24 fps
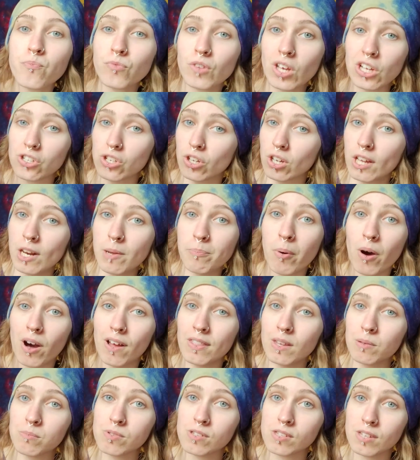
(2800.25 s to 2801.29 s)
They took it upon
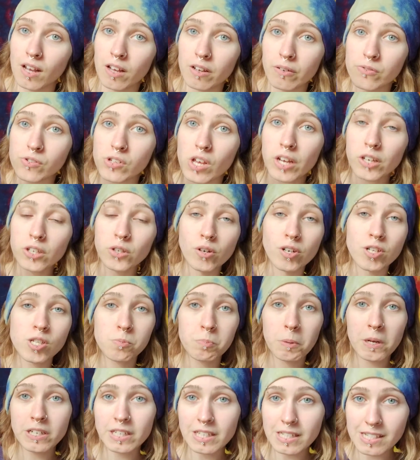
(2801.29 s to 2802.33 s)
themselves. Your
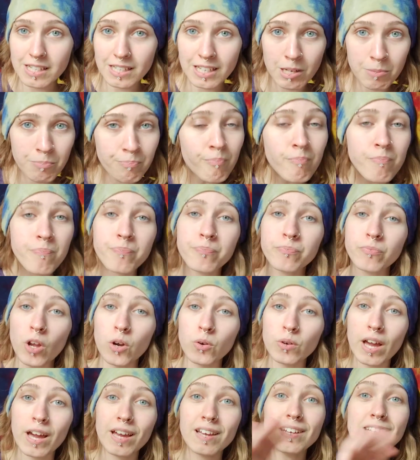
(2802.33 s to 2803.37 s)
spirit team,
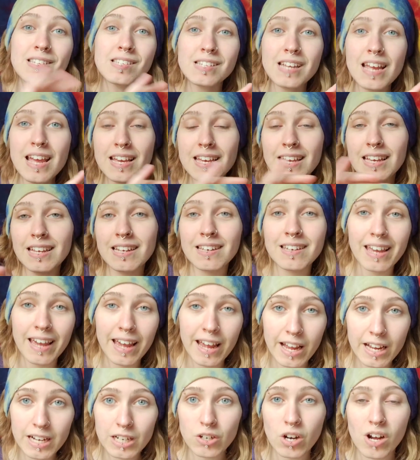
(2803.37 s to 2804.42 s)
okay, is taking
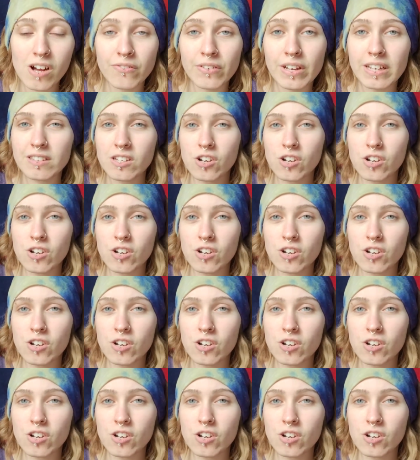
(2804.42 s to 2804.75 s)
care of it.